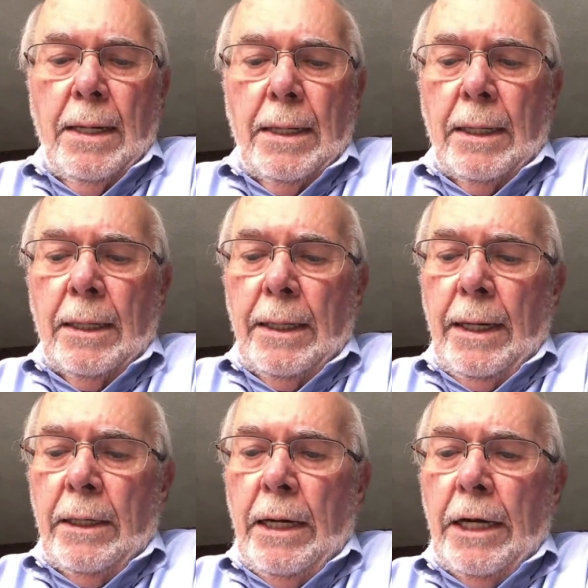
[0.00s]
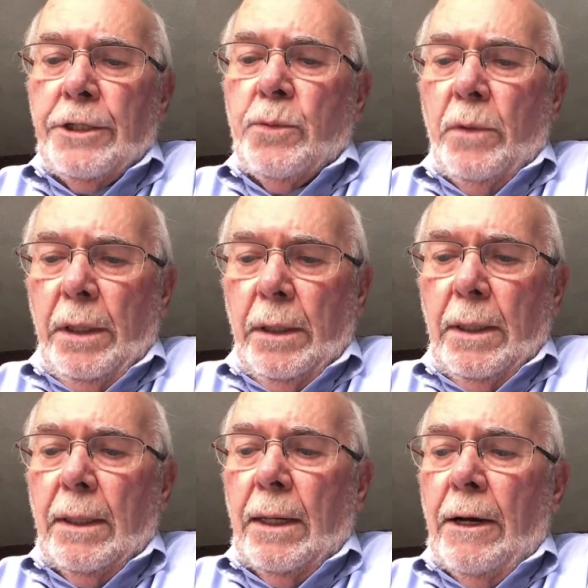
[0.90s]
Uh, and next week,
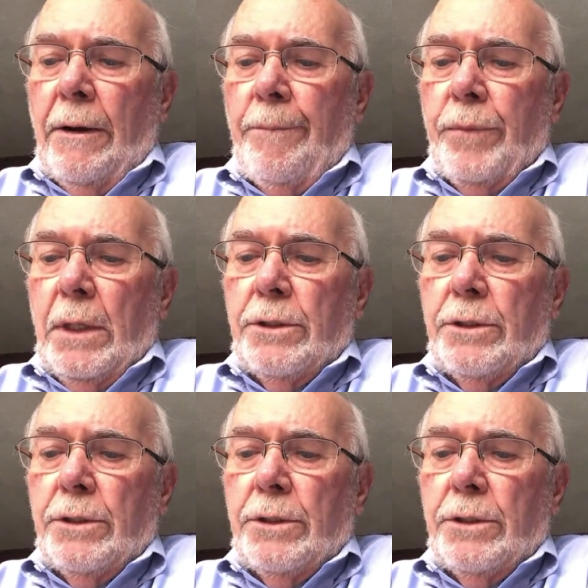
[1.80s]
um,